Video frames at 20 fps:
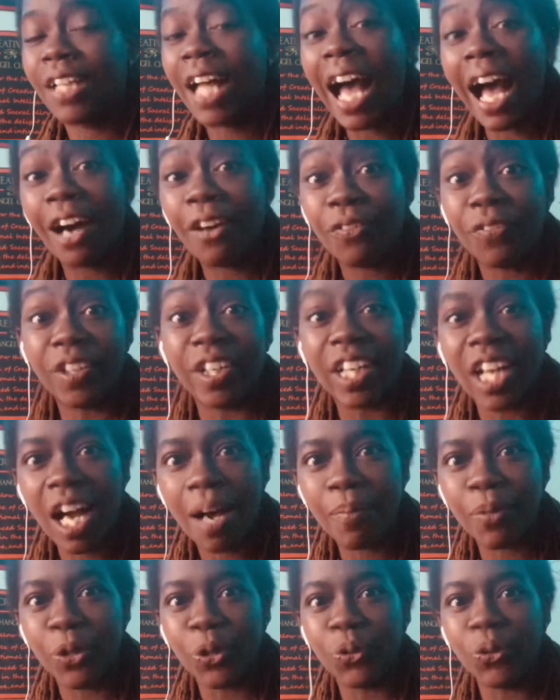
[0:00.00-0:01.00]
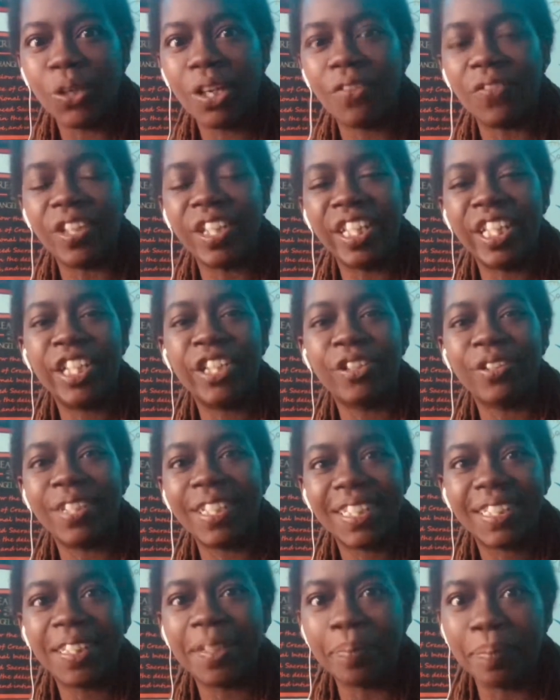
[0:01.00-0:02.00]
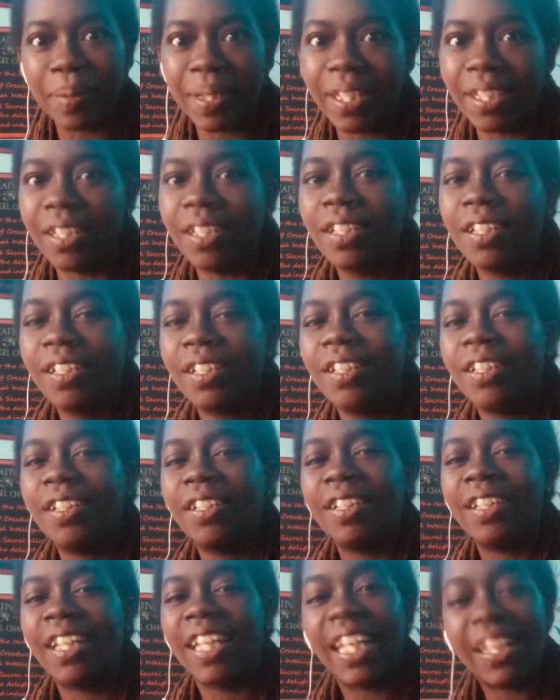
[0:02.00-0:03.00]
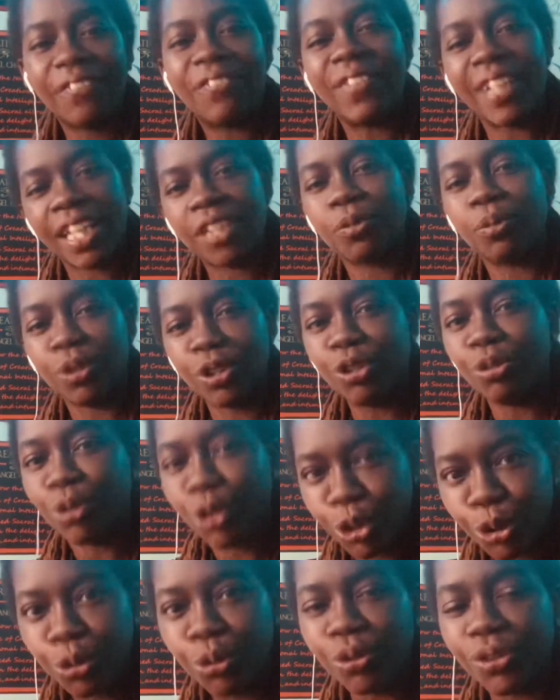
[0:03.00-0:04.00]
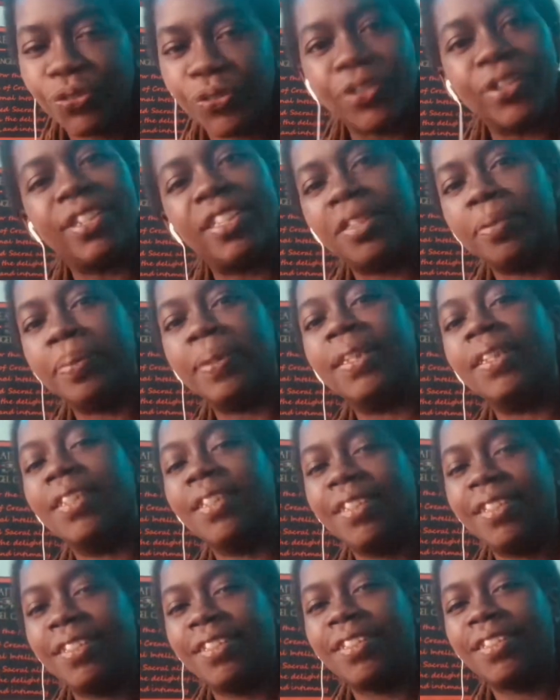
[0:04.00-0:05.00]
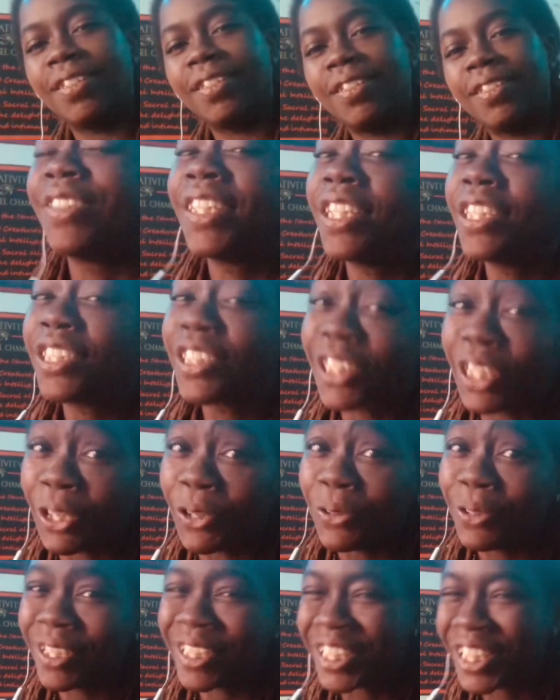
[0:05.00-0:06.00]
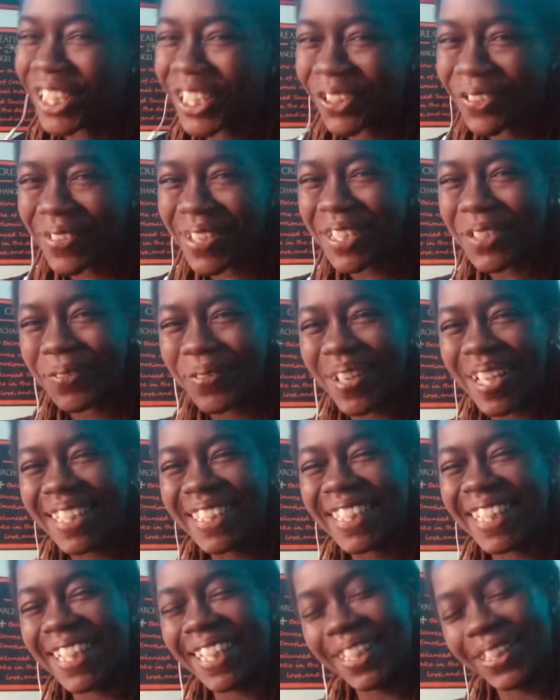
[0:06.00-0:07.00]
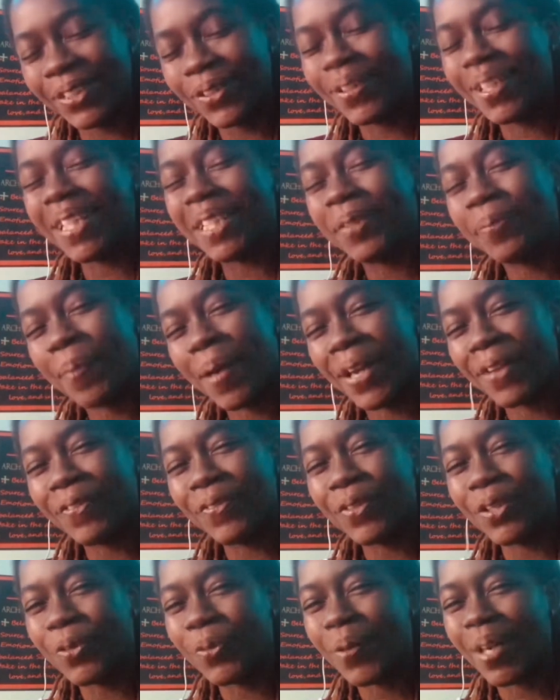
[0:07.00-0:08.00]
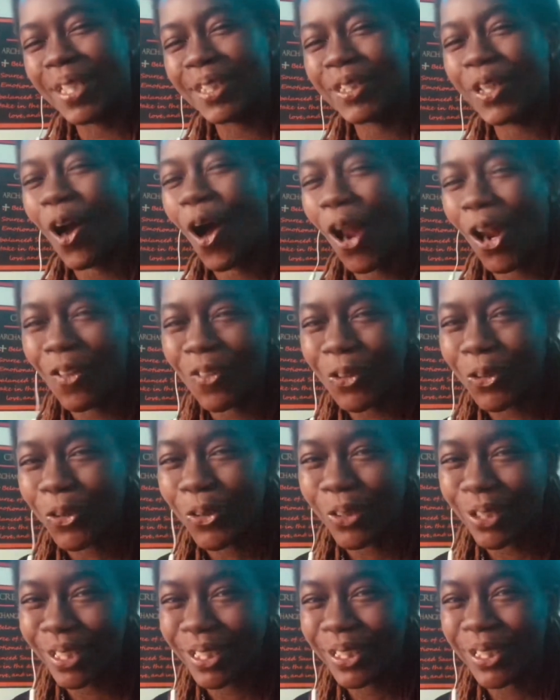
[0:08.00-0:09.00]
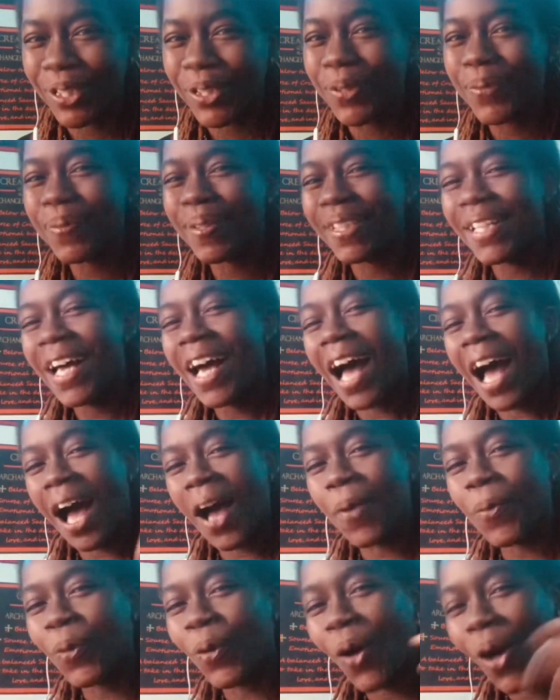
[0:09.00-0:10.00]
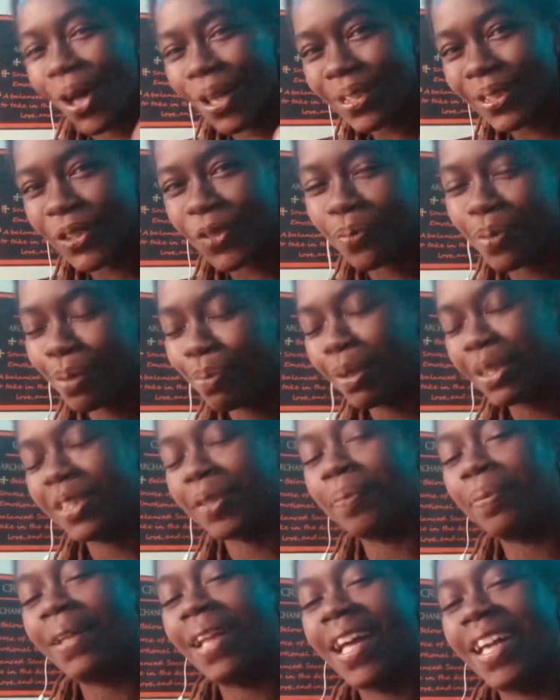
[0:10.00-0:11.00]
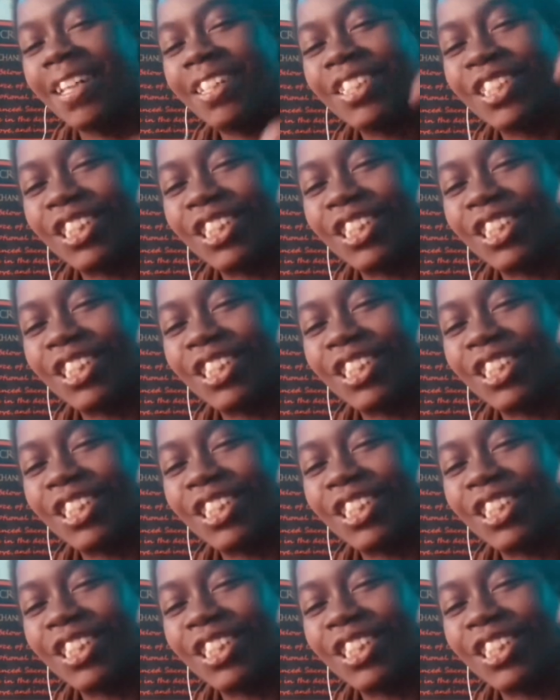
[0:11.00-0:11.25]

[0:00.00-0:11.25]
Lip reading: how phenomenal of a year this can be, if that's what you choose for it to be. So, another reason why I said I don't expect for you to watch all of the horoscopes, I will also be supplying